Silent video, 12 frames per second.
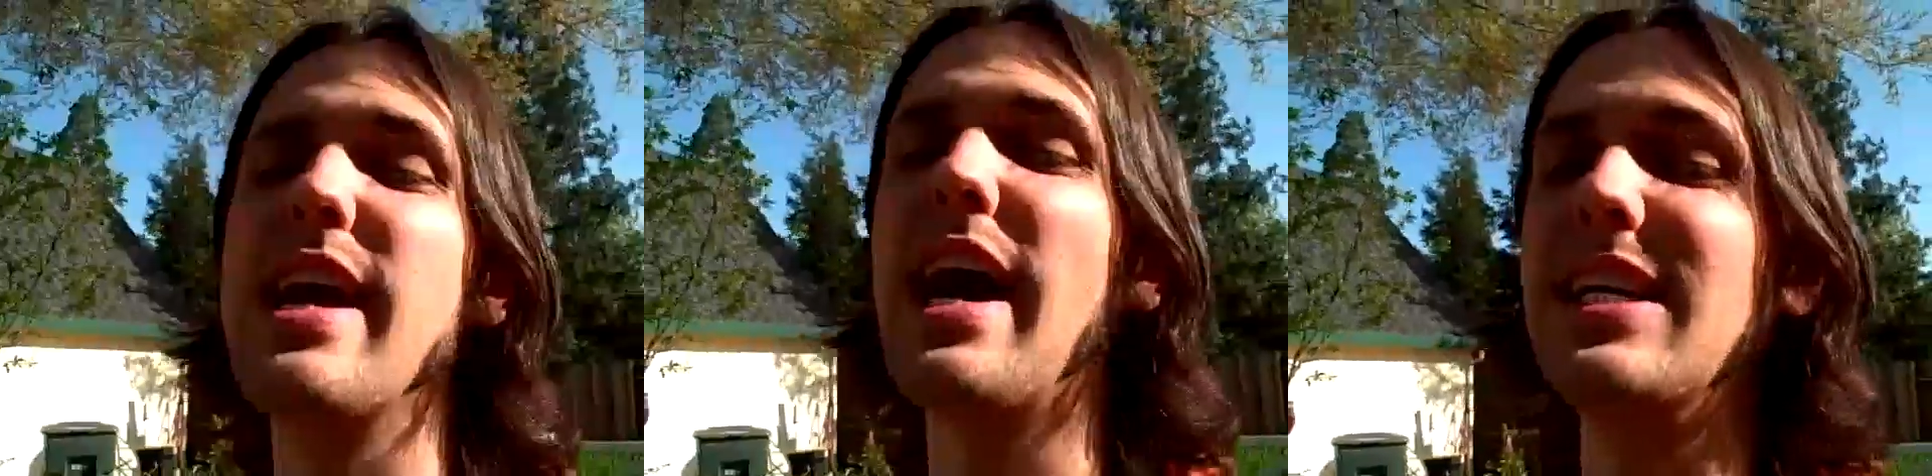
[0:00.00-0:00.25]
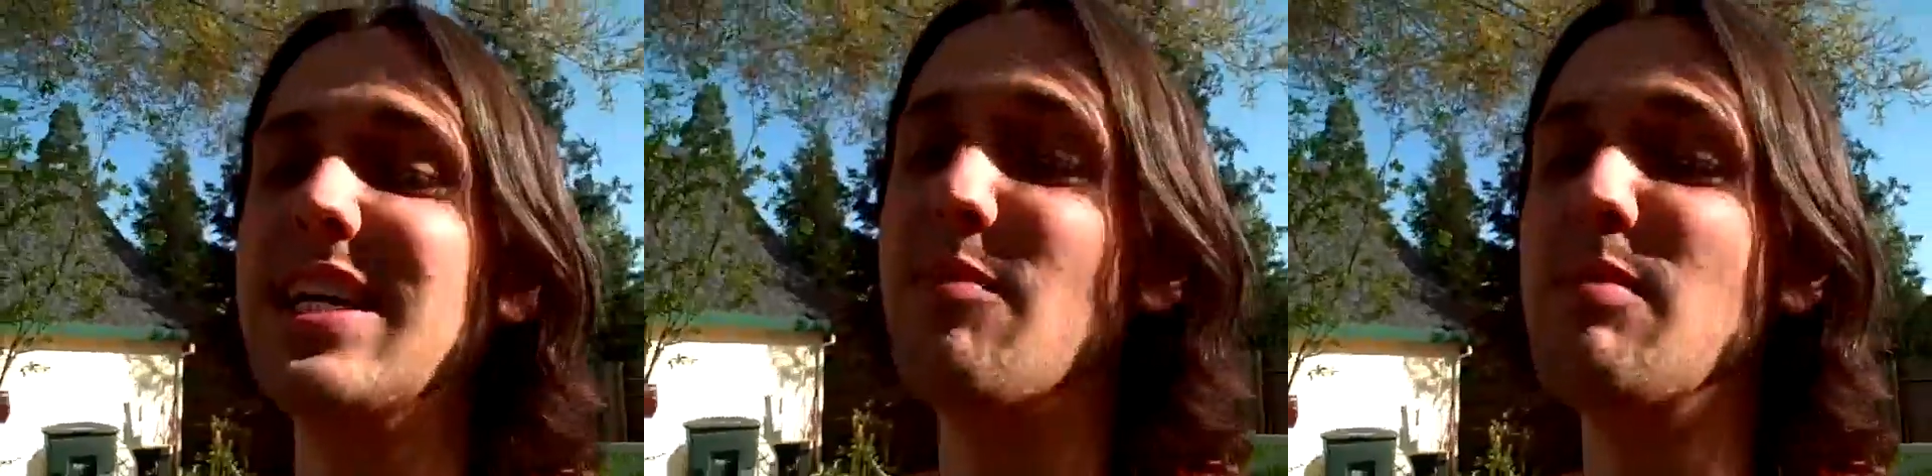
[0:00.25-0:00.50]
to
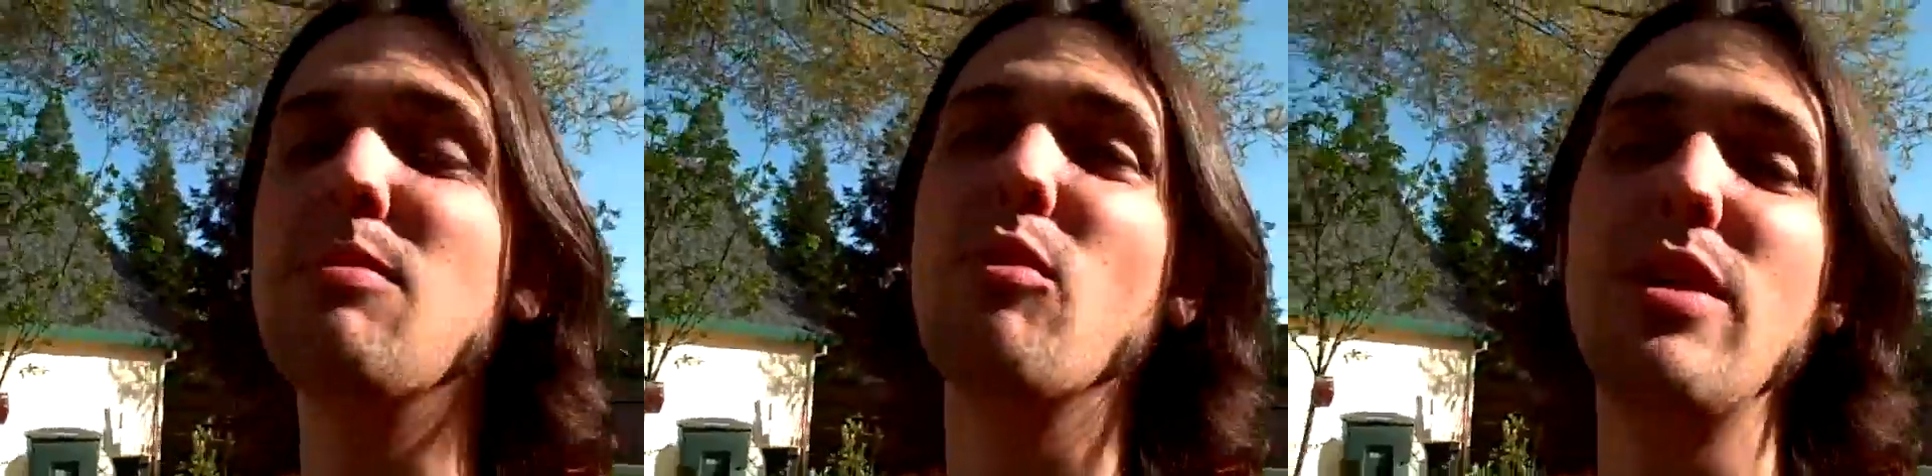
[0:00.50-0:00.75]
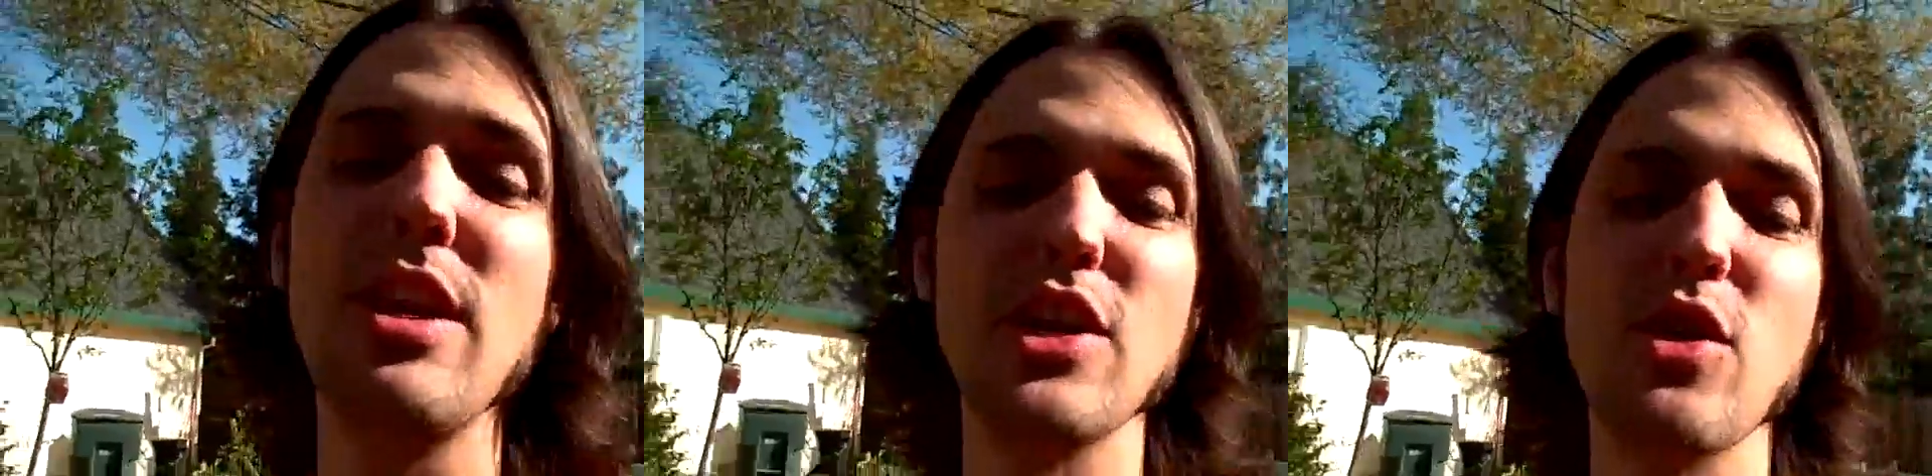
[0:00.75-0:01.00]
the idea of
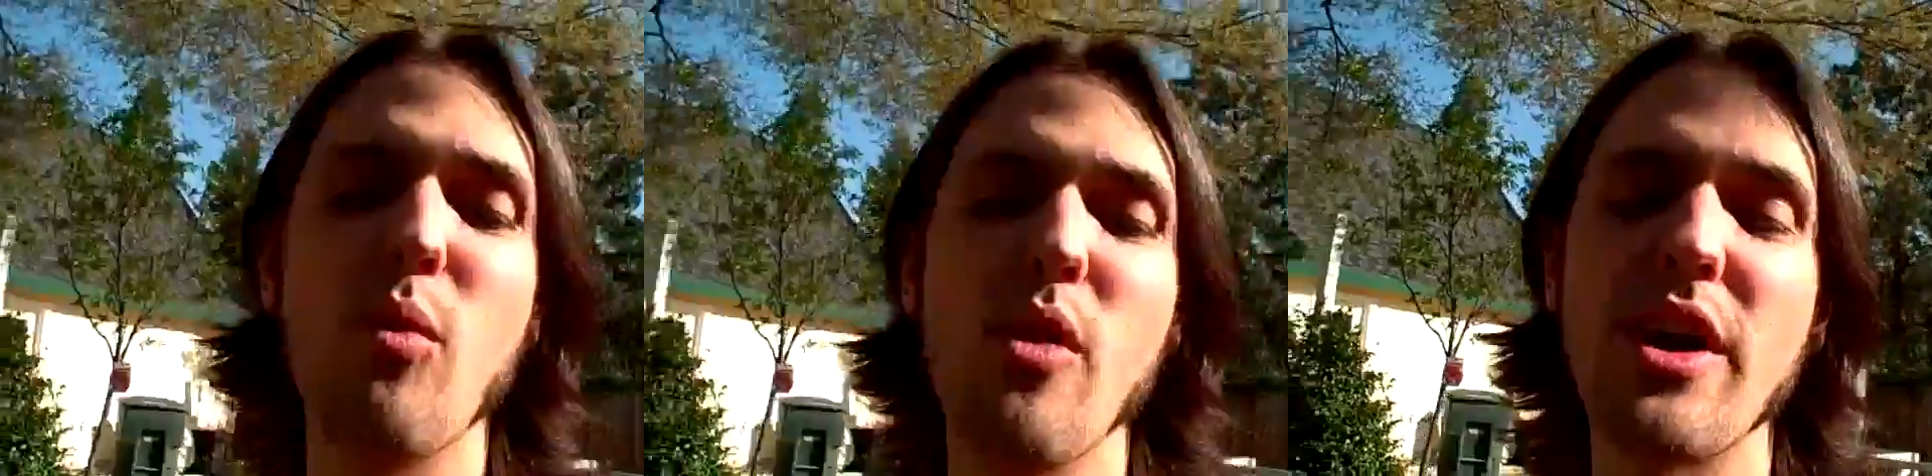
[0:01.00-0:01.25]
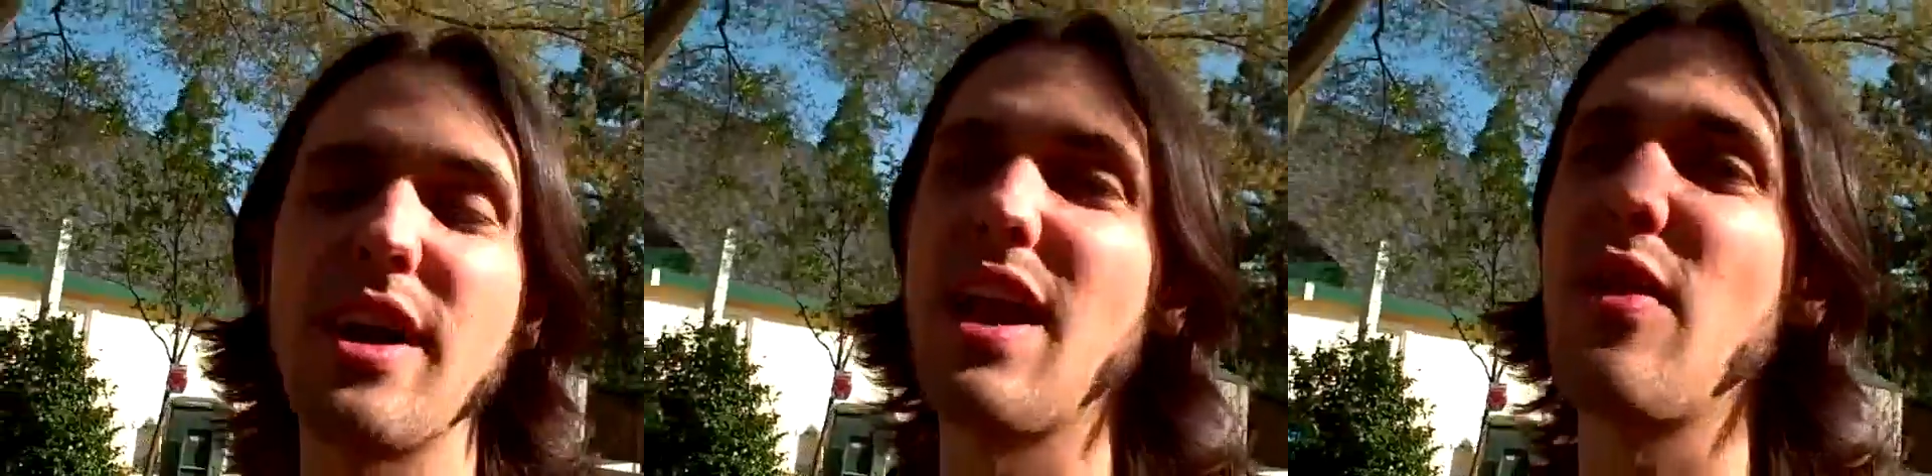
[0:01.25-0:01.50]
people reading your
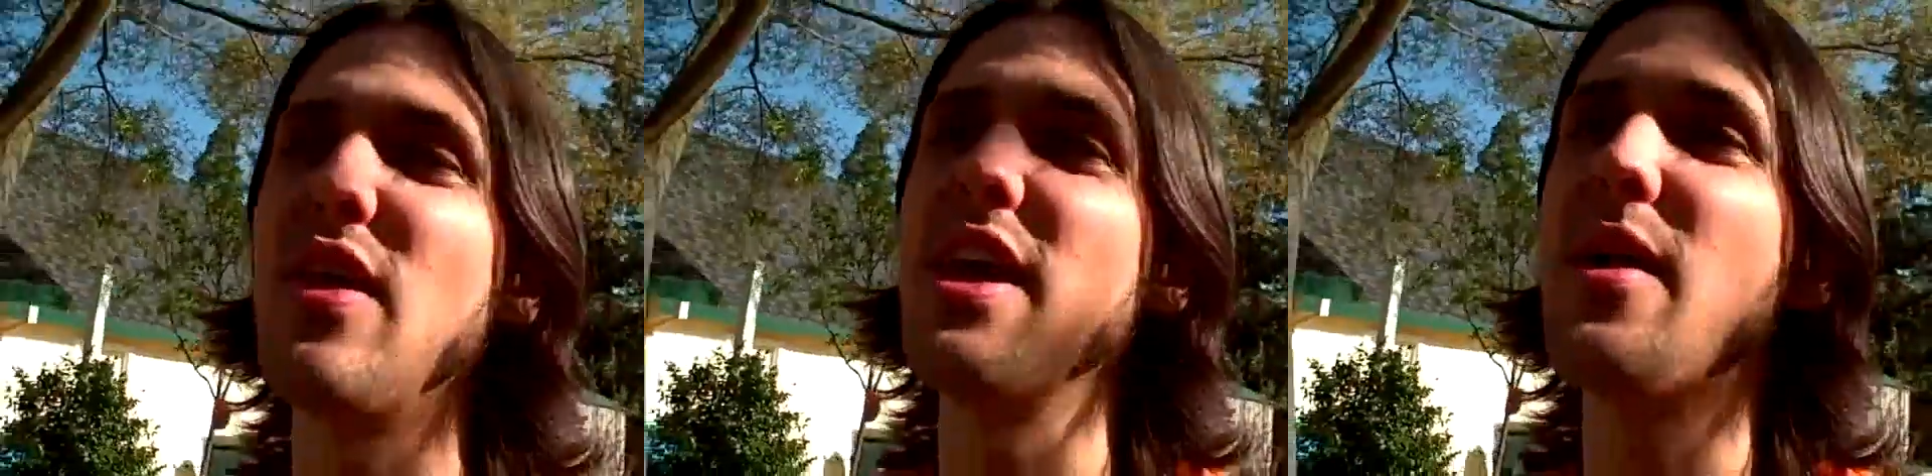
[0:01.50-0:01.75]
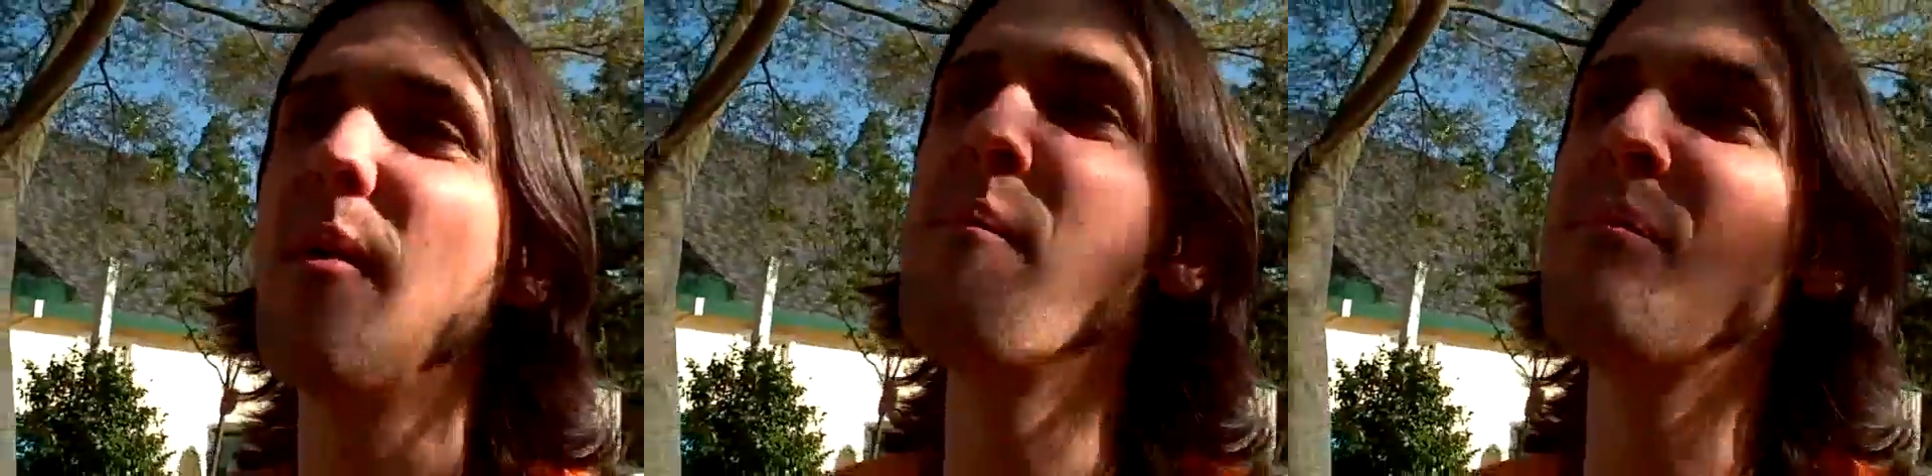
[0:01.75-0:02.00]
work. And I
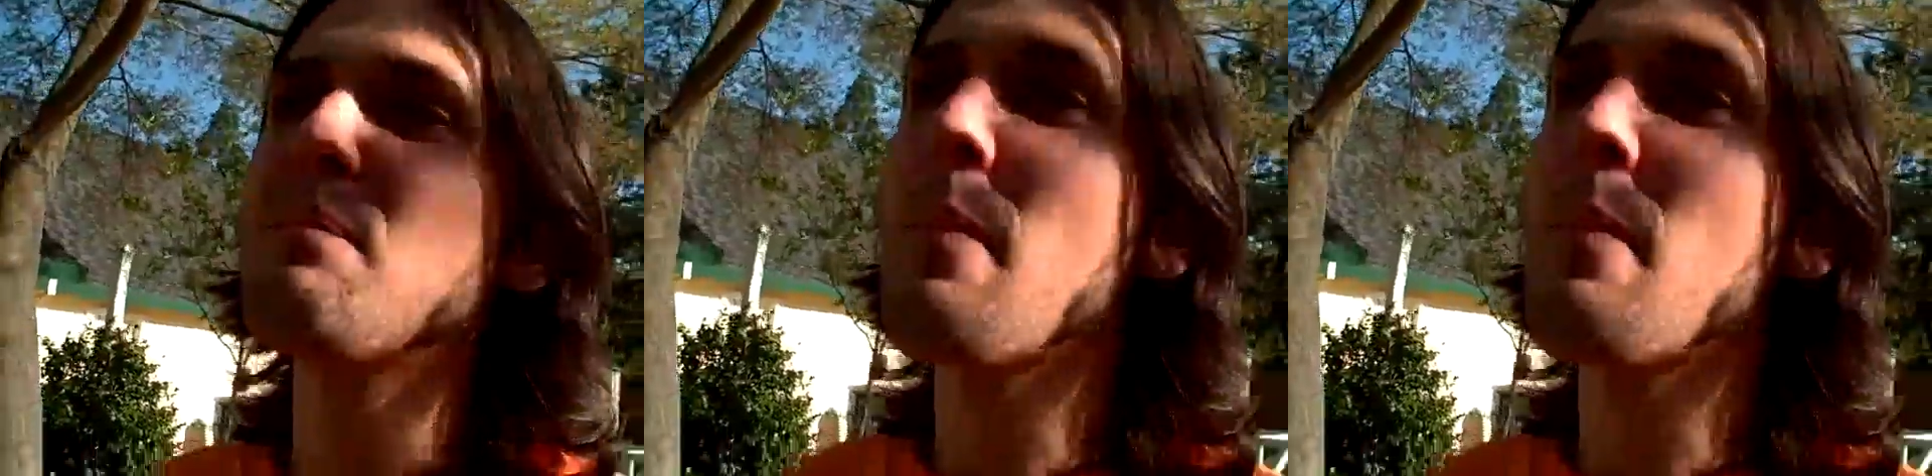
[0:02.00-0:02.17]
think